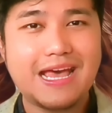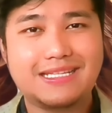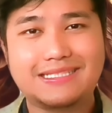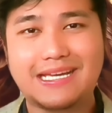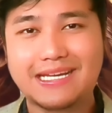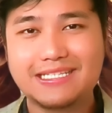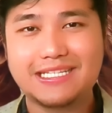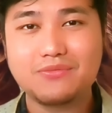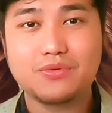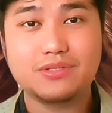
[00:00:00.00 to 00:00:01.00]
The second
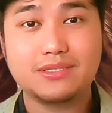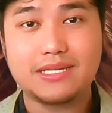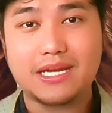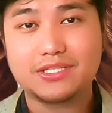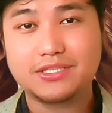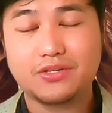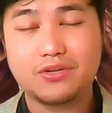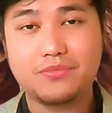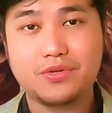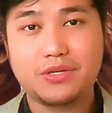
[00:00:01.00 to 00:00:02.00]
day was the sashing
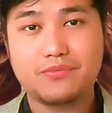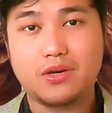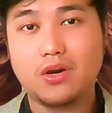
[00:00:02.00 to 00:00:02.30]
ceremony where